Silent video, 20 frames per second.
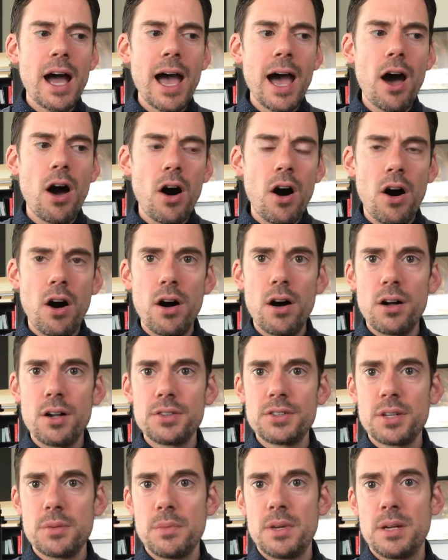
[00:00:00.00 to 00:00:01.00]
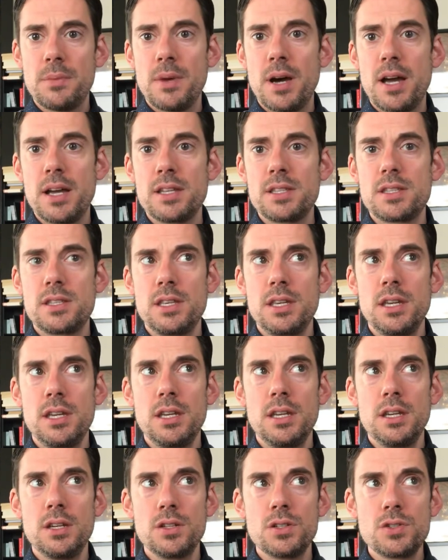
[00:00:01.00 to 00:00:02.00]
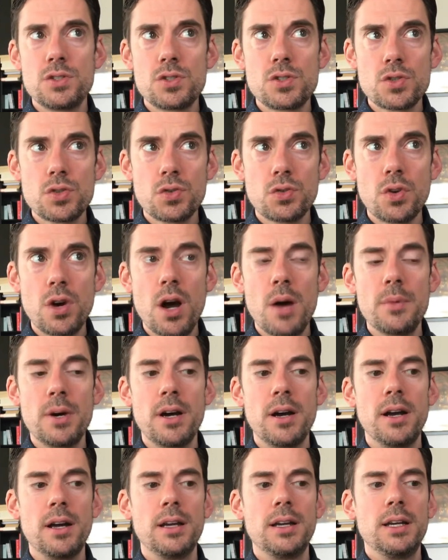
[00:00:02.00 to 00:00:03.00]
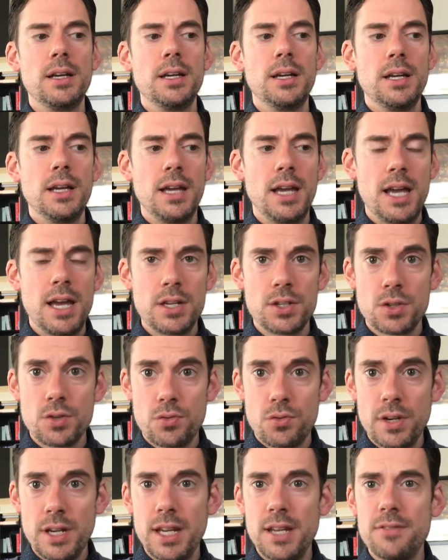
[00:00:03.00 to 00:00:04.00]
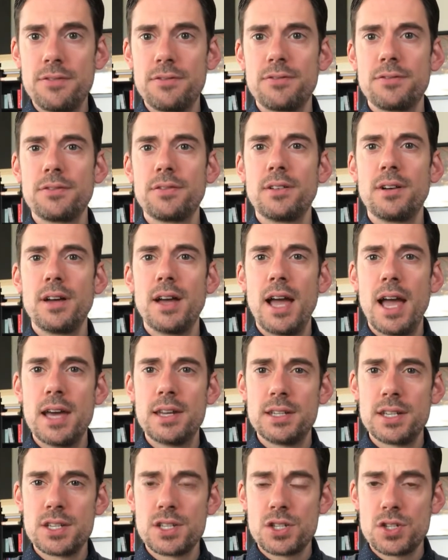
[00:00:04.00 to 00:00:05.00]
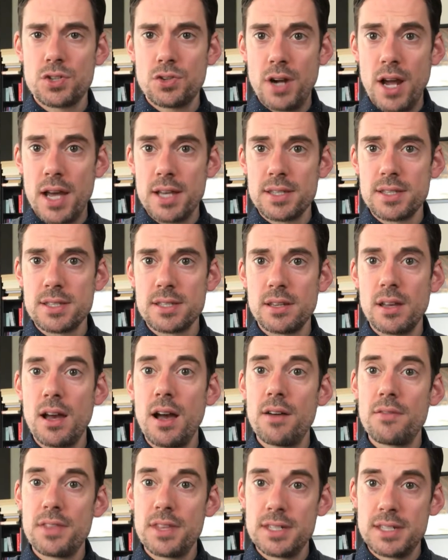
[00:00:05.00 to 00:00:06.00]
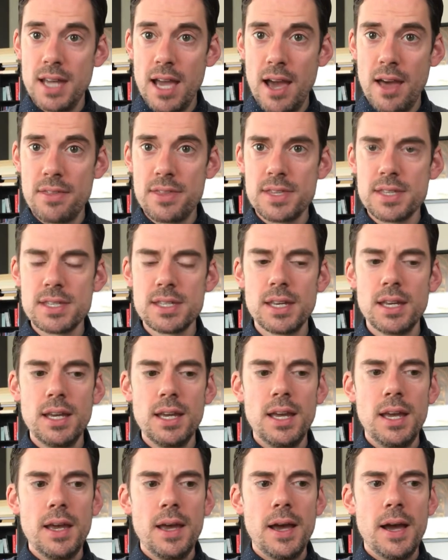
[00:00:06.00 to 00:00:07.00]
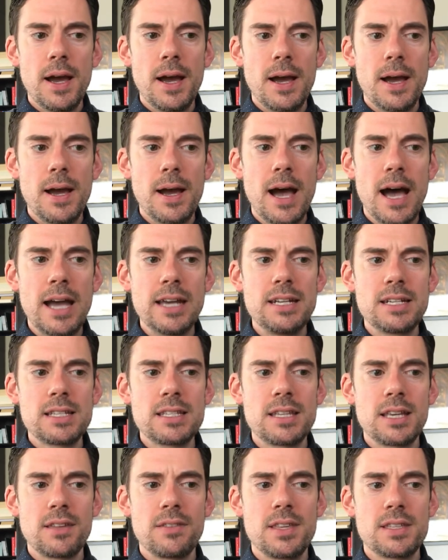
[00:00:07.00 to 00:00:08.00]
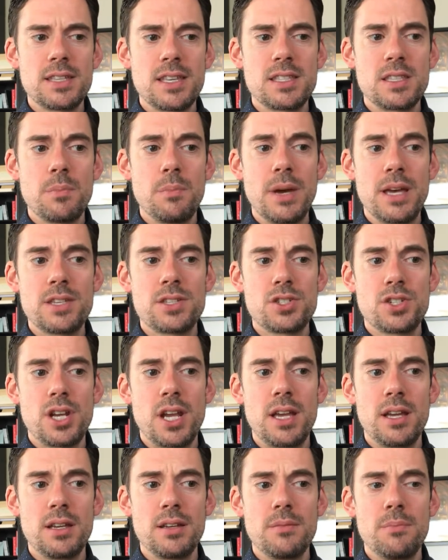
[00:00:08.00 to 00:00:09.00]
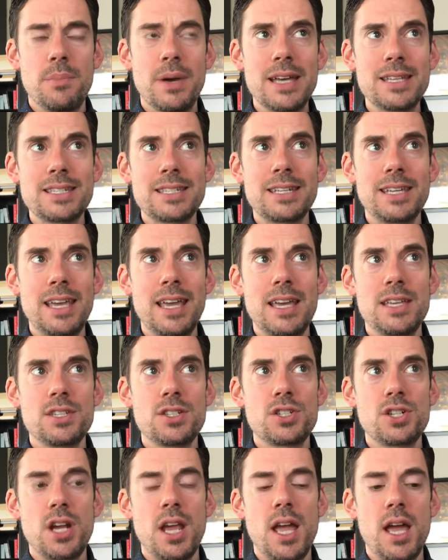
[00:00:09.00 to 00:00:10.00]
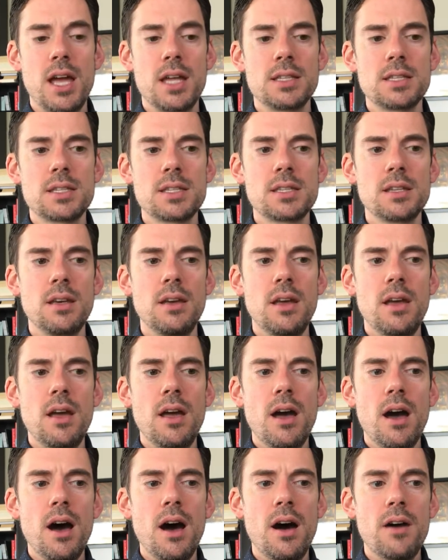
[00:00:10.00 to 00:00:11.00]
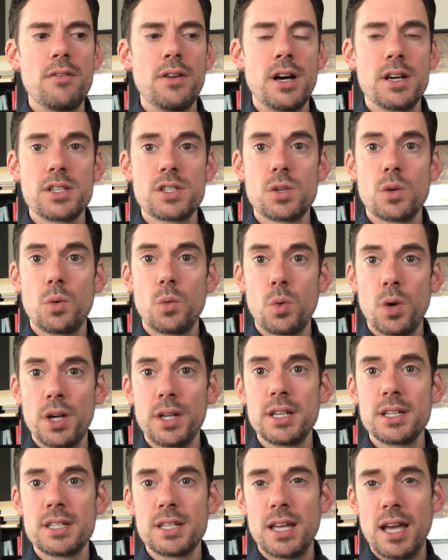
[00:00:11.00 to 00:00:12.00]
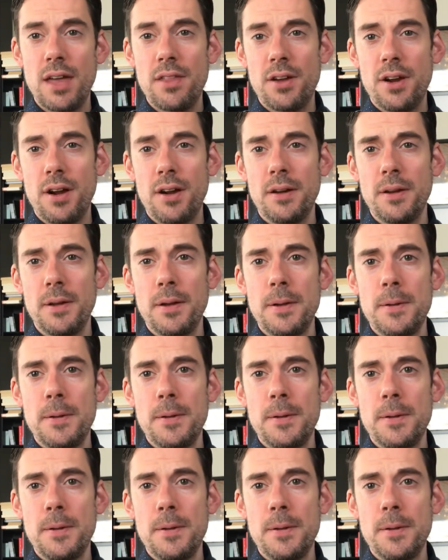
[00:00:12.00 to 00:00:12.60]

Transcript: at all to minimize the trauma and grief and distress of the deaths. I just think this is the best case chance of us working together